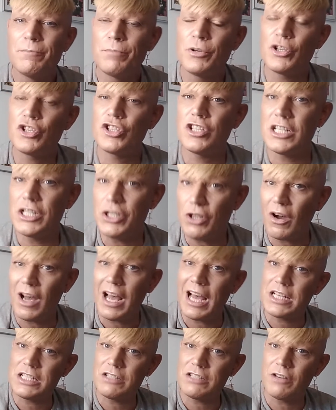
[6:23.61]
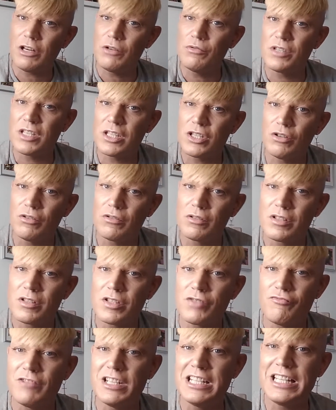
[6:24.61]
but she'd not had her own
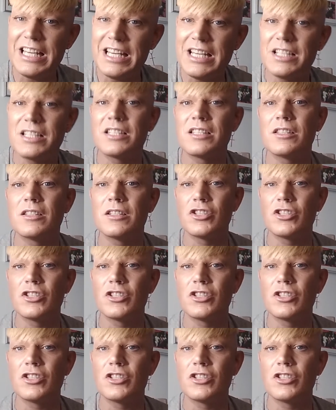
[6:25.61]
songs released.